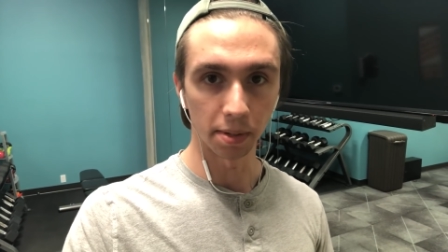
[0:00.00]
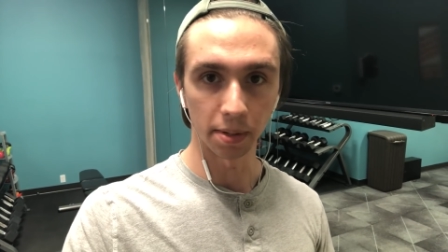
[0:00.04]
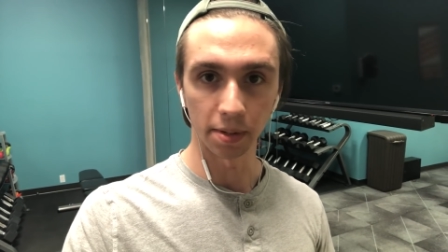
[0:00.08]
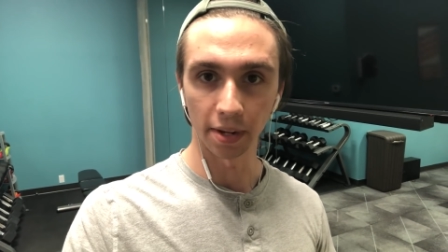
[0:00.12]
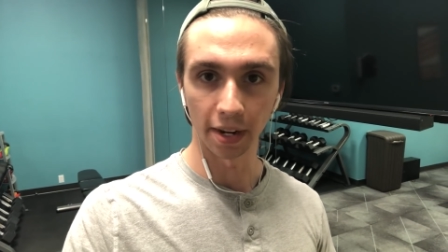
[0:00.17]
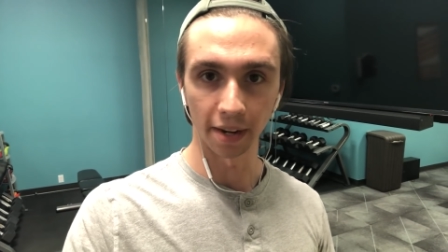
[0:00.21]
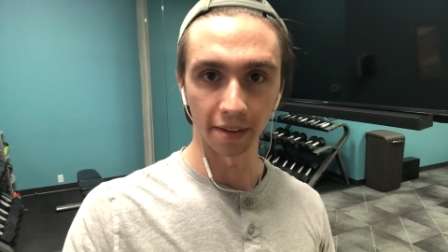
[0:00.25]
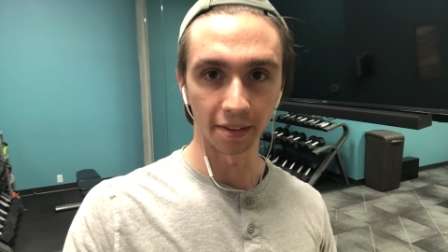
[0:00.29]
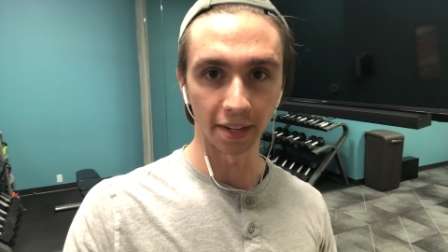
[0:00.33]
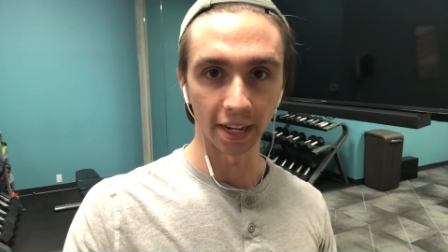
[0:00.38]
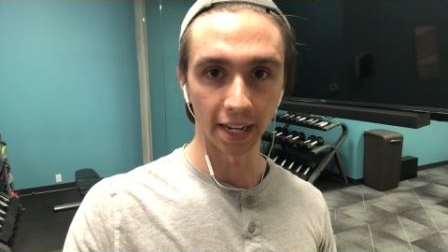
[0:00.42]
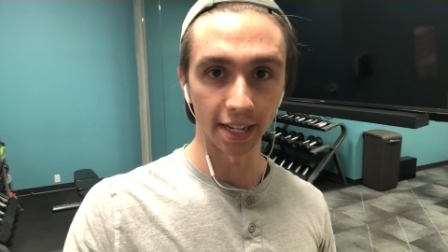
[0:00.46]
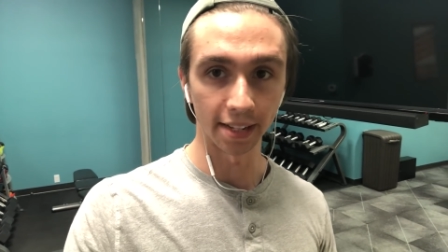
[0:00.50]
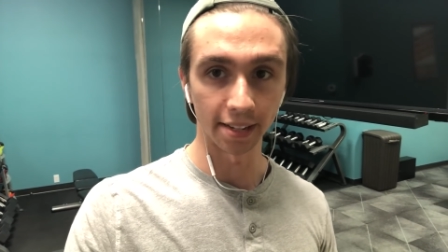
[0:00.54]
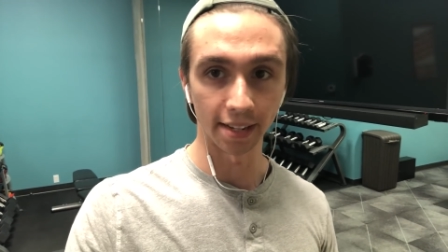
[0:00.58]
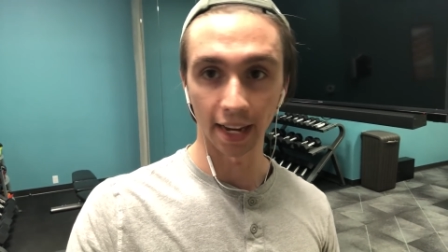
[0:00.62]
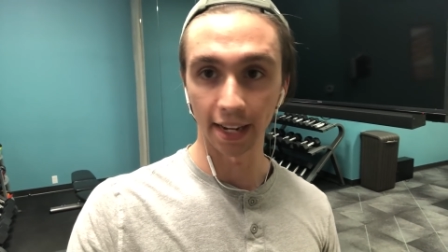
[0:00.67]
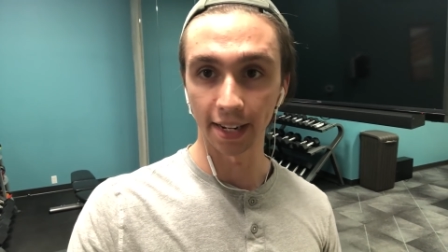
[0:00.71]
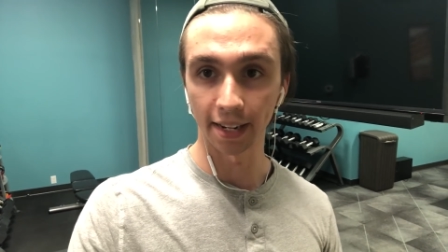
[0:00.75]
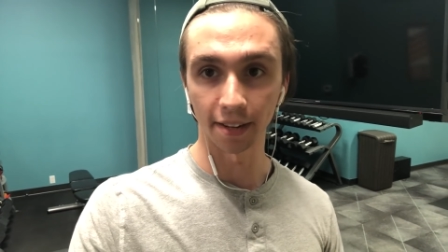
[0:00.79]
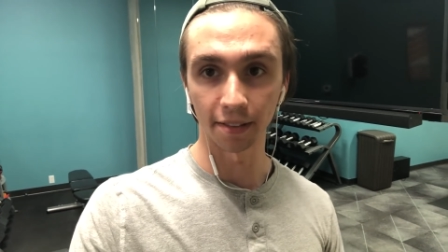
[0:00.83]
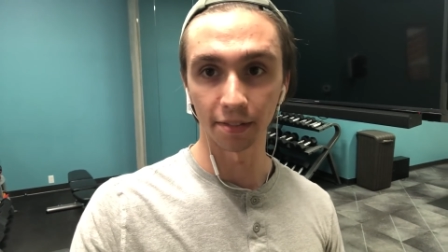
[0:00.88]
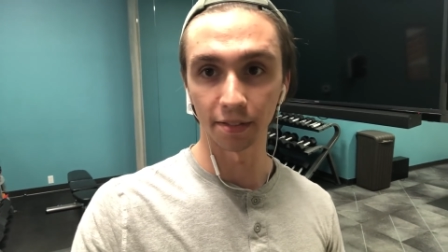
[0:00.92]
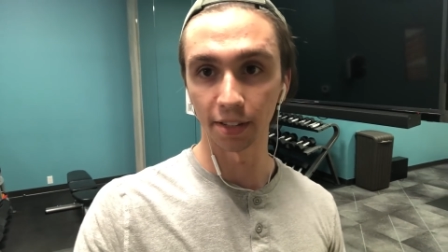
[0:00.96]
Maybe you have kids.
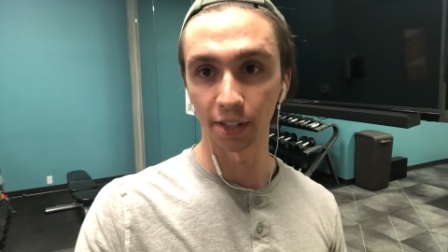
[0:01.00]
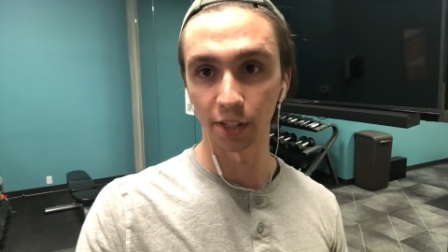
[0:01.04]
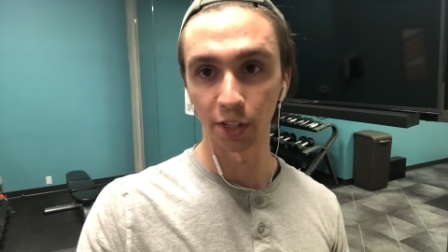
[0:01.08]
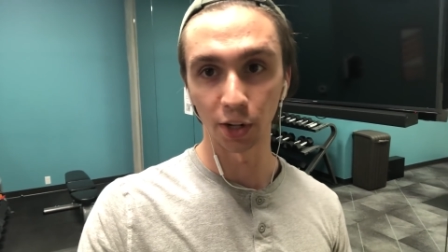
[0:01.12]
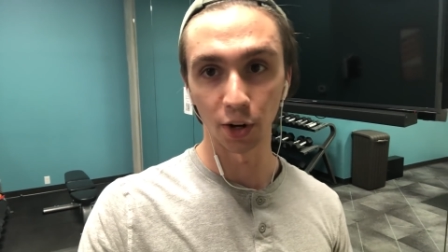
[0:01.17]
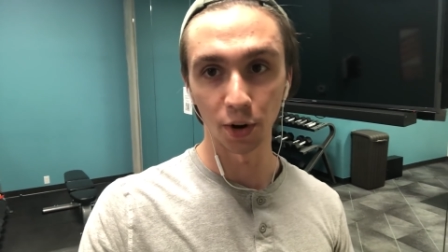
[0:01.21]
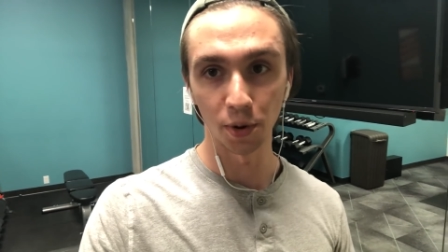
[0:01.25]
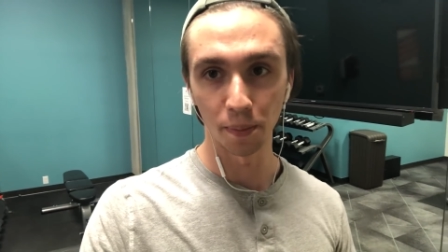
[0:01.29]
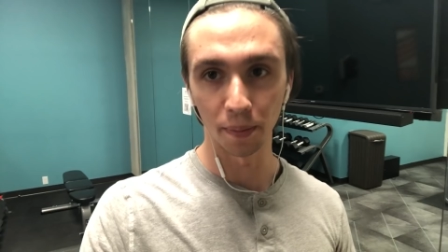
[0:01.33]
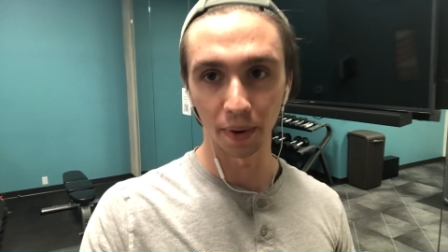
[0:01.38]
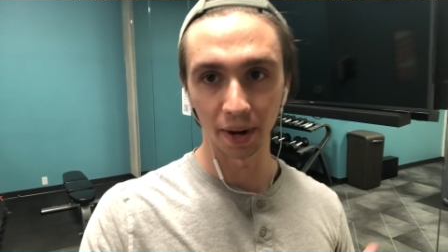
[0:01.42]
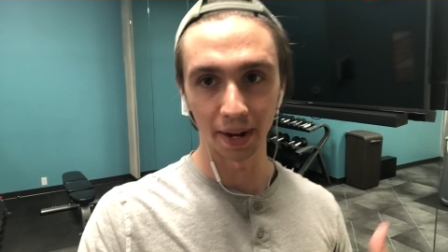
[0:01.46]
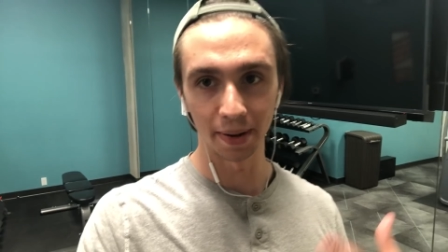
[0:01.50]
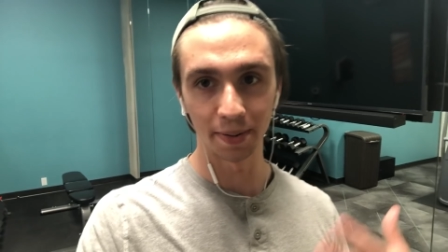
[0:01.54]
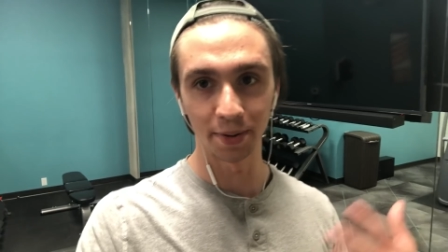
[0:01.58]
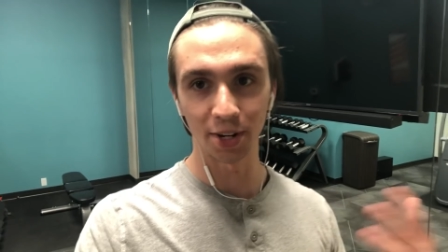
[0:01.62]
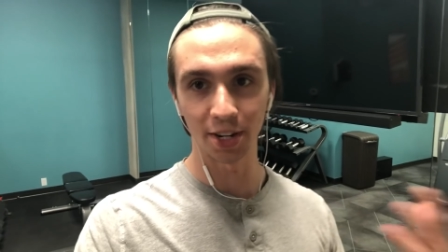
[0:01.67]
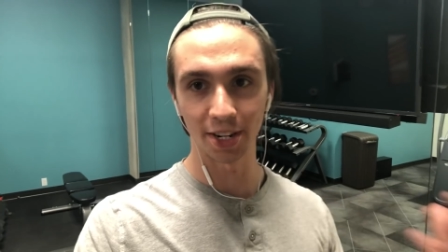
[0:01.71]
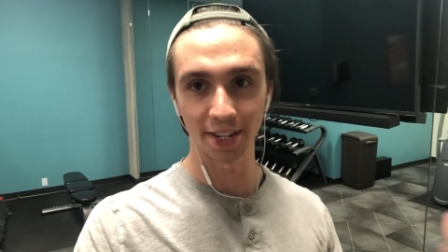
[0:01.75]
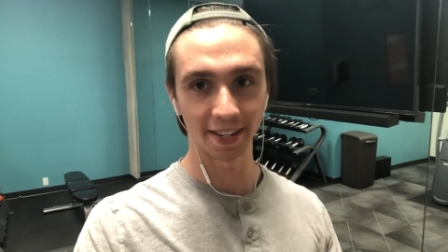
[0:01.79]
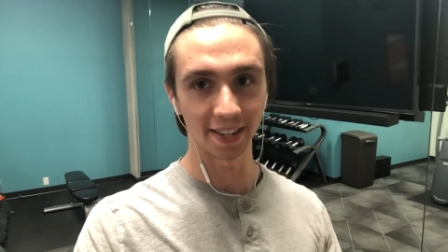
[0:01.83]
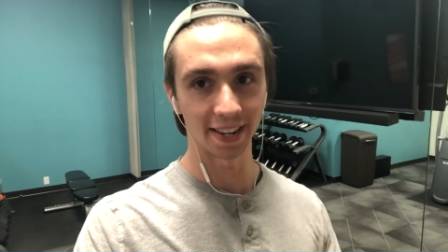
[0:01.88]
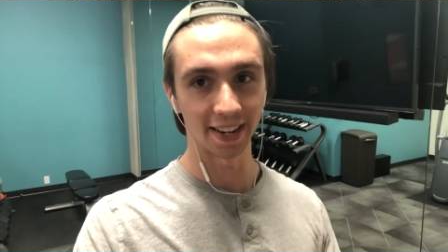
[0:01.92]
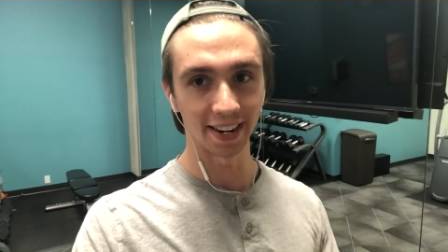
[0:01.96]
I definitely don't, but I'm
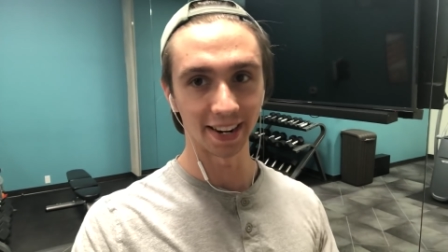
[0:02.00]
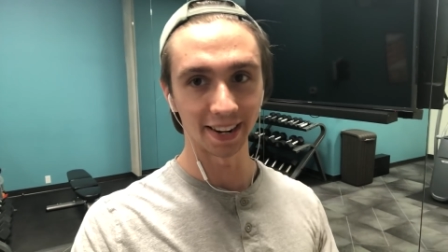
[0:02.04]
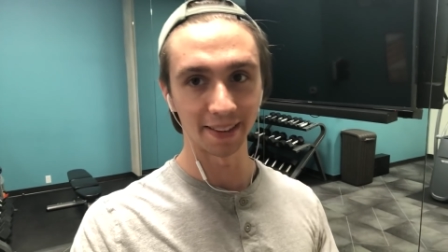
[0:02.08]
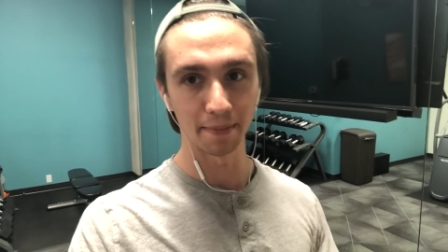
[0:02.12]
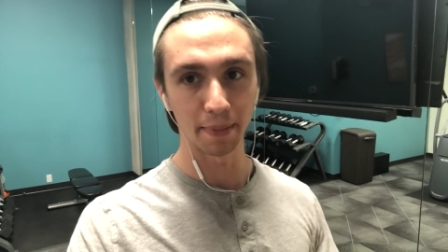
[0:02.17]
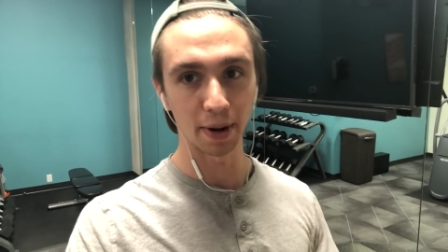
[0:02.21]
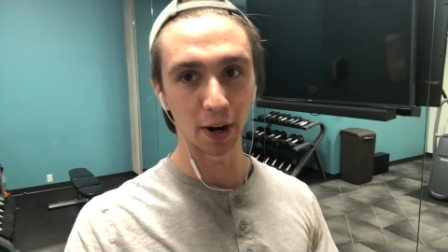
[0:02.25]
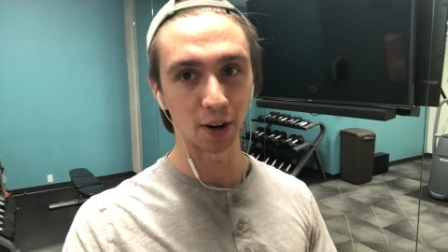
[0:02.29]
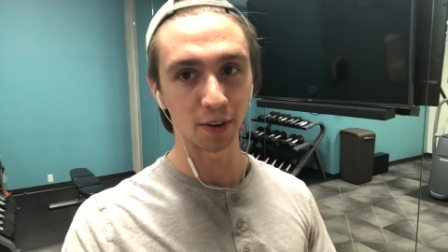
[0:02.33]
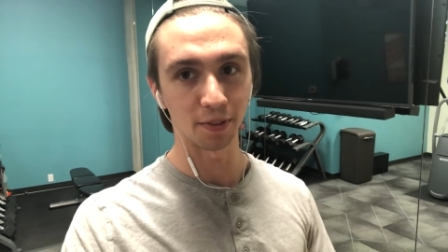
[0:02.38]
just saying,